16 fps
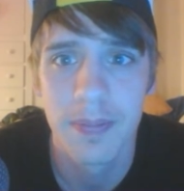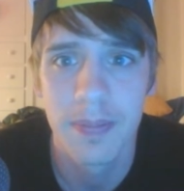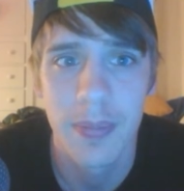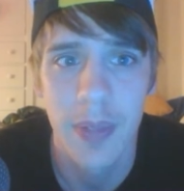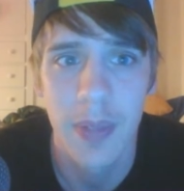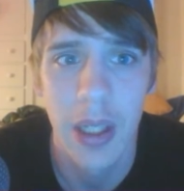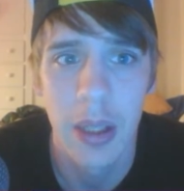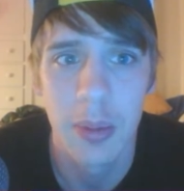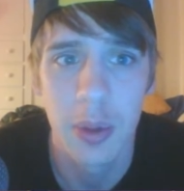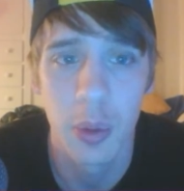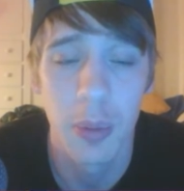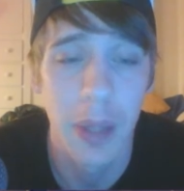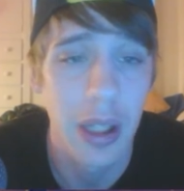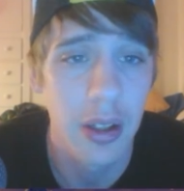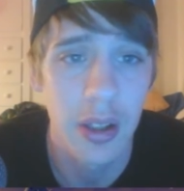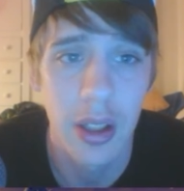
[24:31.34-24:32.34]
Helps with
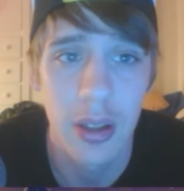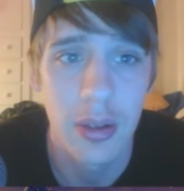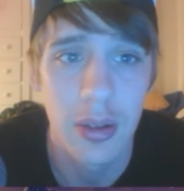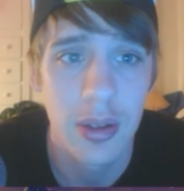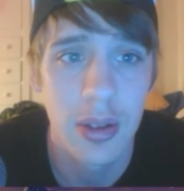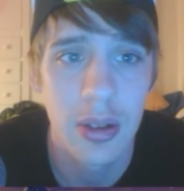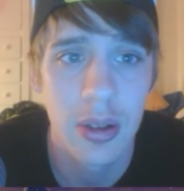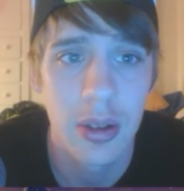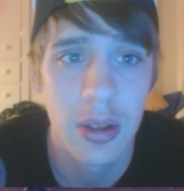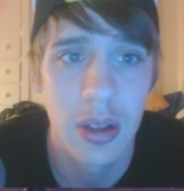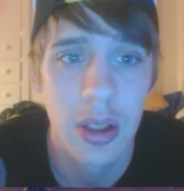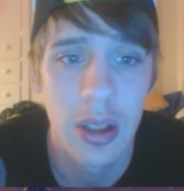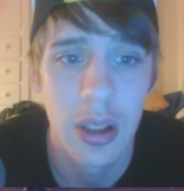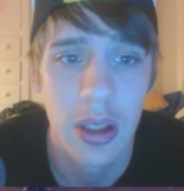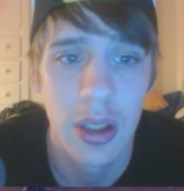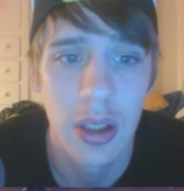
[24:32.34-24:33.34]
Malygos.
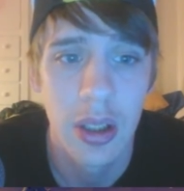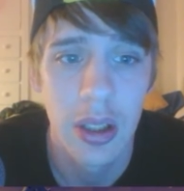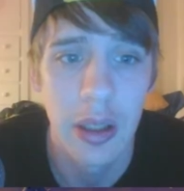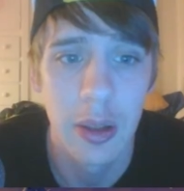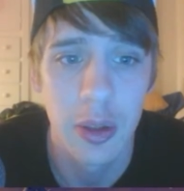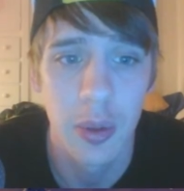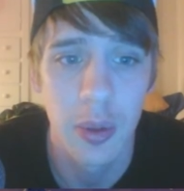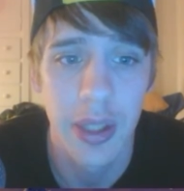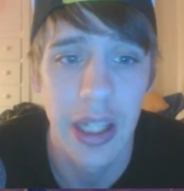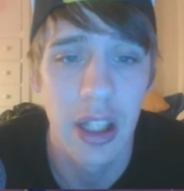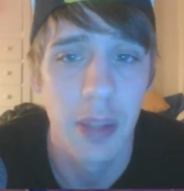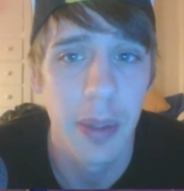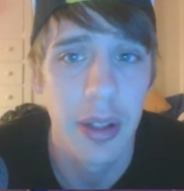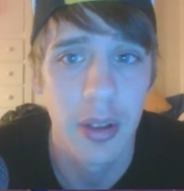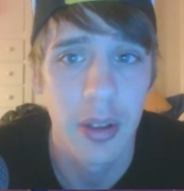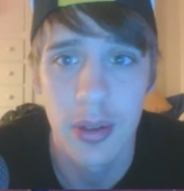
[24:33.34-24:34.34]
Helps with the
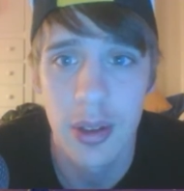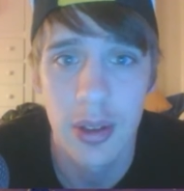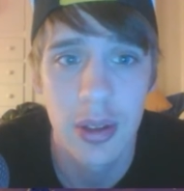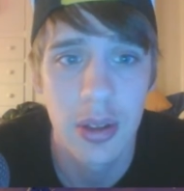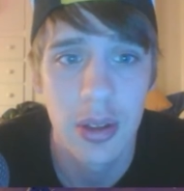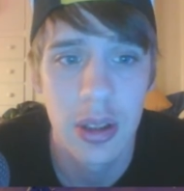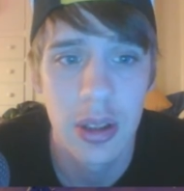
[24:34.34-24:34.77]
elementals.